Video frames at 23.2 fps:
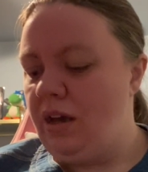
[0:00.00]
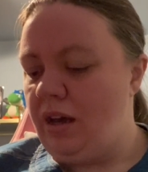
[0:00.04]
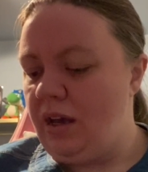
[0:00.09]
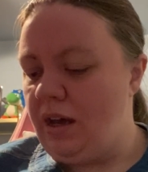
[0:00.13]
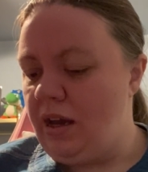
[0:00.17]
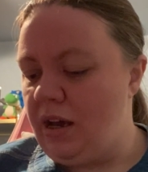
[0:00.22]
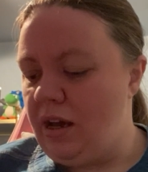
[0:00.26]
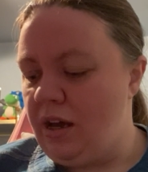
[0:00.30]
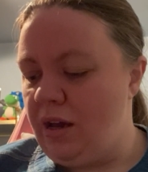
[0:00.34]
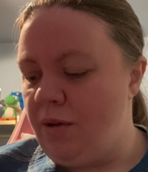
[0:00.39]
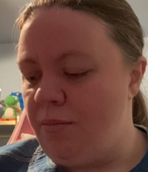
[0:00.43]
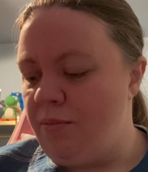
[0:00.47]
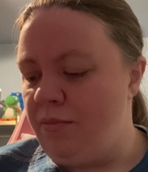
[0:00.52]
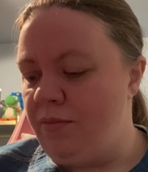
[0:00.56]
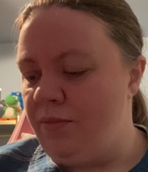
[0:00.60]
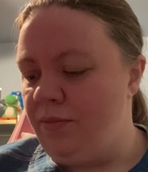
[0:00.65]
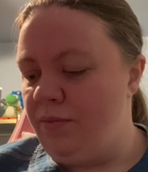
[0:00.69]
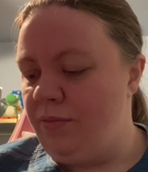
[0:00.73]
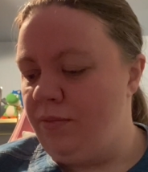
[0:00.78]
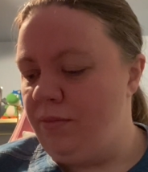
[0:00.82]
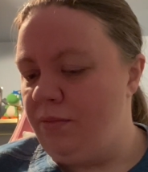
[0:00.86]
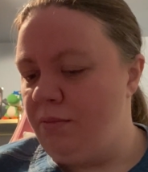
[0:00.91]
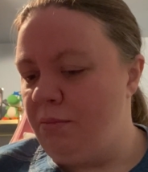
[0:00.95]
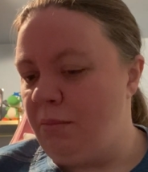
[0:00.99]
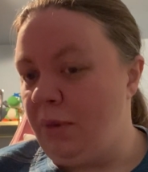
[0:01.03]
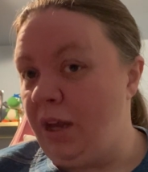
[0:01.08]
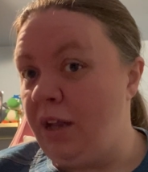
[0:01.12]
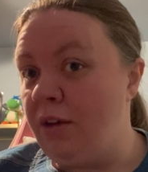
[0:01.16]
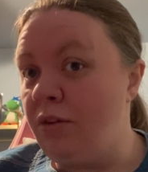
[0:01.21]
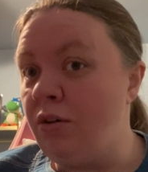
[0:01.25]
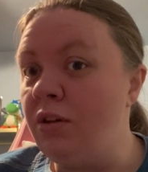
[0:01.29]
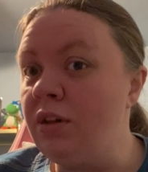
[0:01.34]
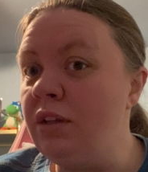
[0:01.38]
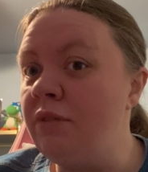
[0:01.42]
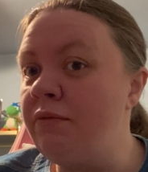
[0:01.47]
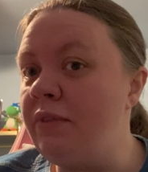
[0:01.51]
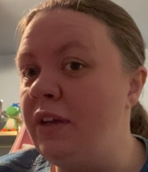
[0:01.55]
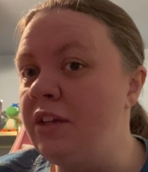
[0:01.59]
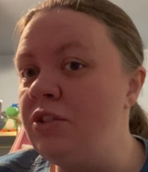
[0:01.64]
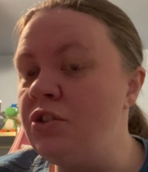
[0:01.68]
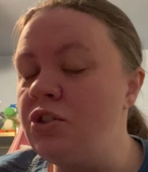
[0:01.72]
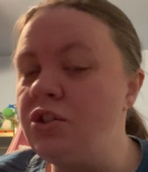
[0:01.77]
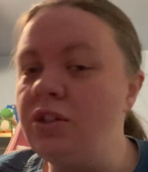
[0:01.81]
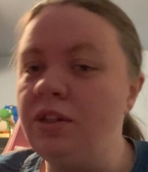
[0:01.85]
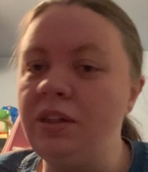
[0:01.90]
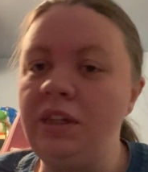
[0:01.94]
My goal
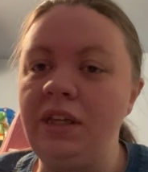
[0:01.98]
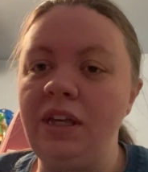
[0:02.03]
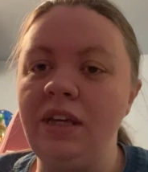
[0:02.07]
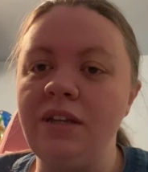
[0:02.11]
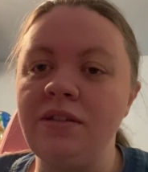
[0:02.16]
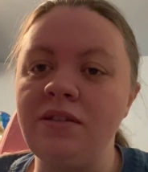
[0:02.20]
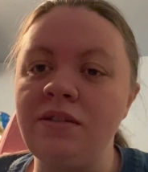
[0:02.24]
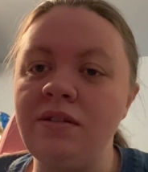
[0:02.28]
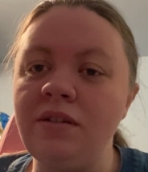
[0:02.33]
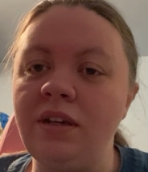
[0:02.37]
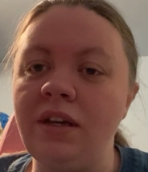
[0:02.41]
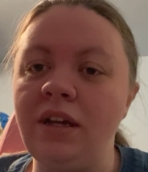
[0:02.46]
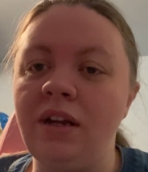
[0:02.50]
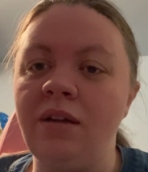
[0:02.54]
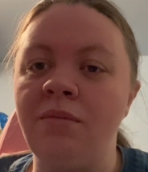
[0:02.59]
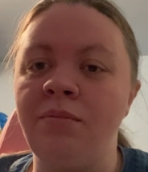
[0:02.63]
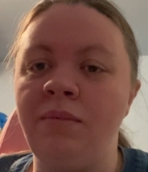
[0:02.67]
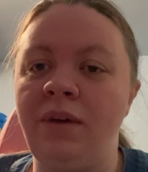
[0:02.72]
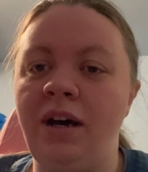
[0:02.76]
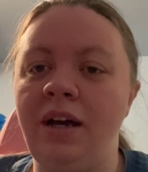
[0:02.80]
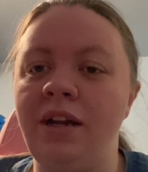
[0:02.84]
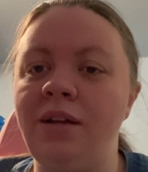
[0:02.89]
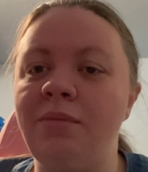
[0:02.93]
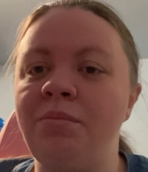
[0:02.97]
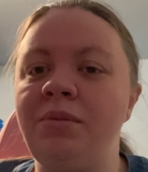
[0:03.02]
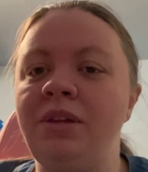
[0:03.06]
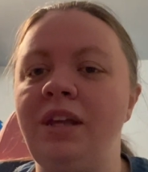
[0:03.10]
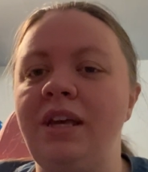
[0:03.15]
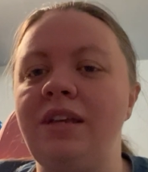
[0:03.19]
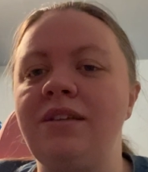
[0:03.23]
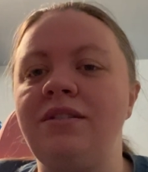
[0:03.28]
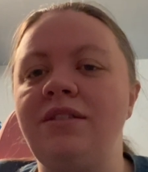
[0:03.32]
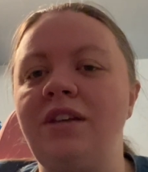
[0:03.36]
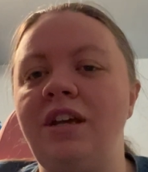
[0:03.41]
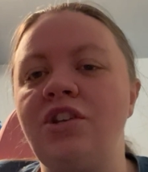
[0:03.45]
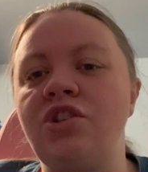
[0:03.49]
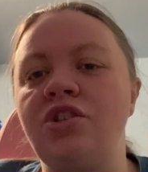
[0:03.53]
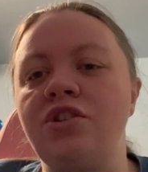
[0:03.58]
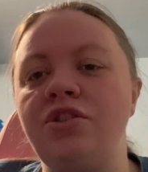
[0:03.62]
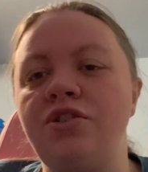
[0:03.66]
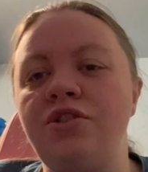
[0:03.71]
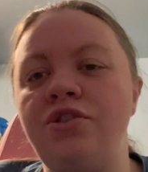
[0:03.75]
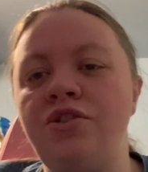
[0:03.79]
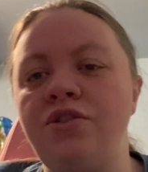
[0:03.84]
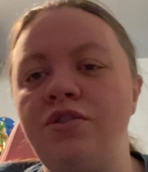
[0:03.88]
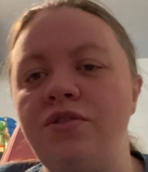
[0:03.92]
eventually is to get a modded
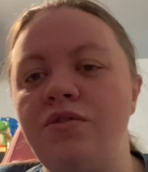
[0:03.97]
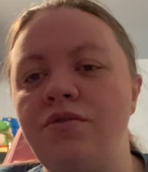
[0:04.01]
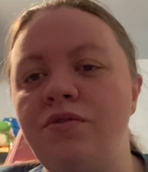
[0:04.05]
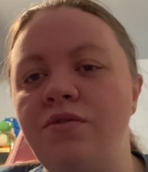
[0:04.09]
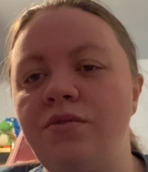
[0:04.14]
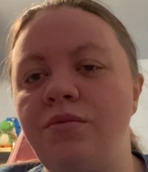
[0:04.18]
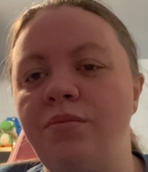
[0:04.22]
PlayStation 2,